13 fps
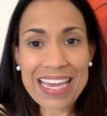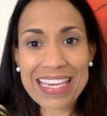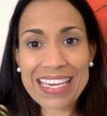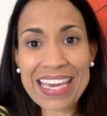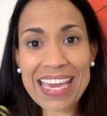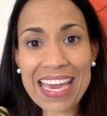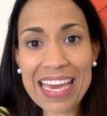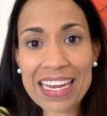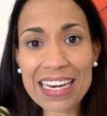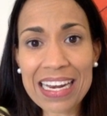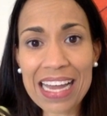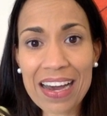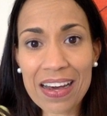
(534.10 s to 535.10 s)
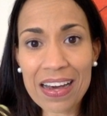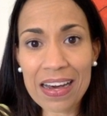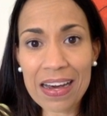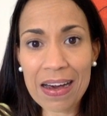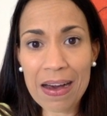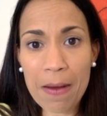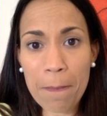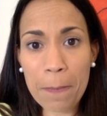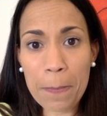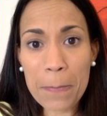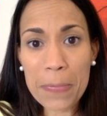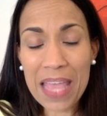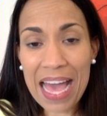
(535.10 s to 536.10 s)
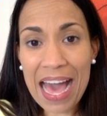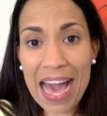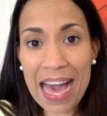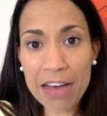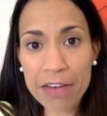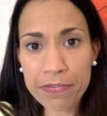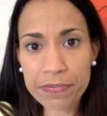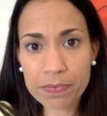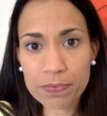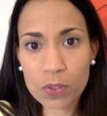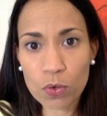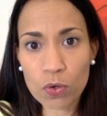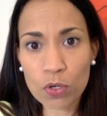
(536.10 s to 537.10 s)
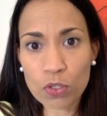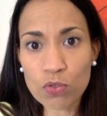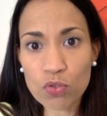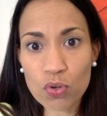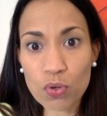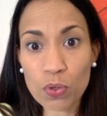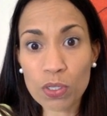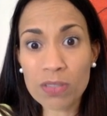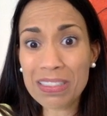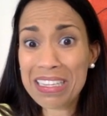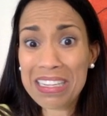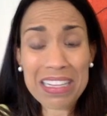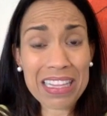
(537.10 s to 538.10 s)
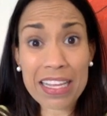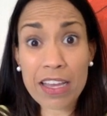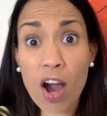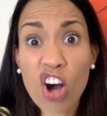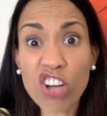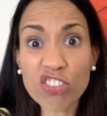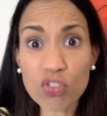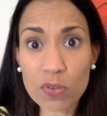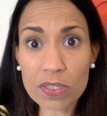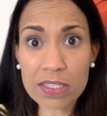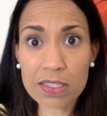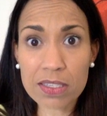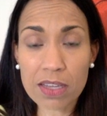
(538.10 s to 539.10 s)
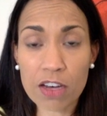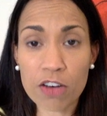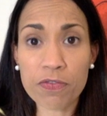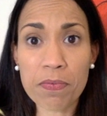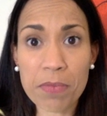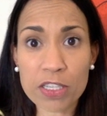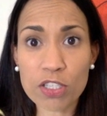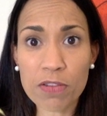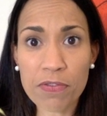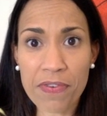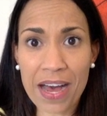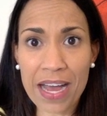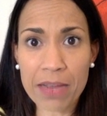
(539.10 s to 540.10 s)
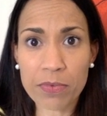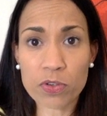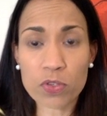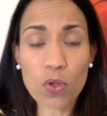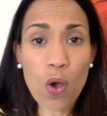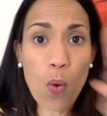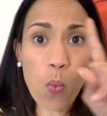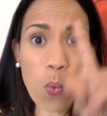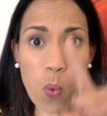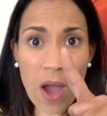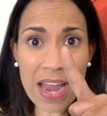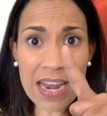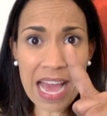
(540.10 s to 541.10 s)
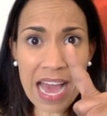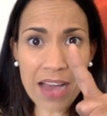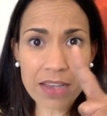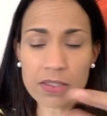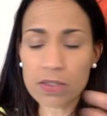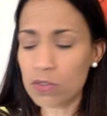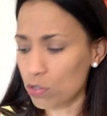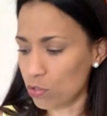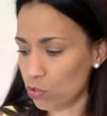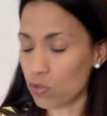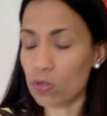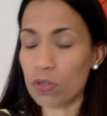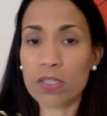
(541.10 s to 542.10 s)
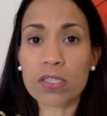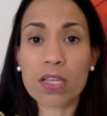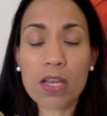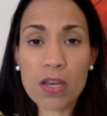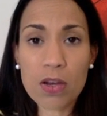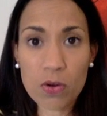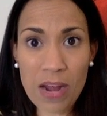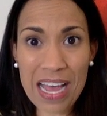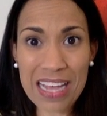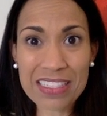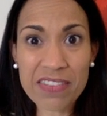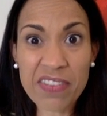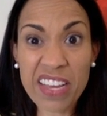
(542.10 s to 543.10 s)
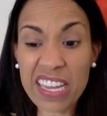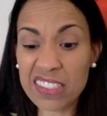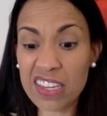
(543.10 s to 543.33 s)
can have or control like hundreds of muscle fibers. One axon controls or activate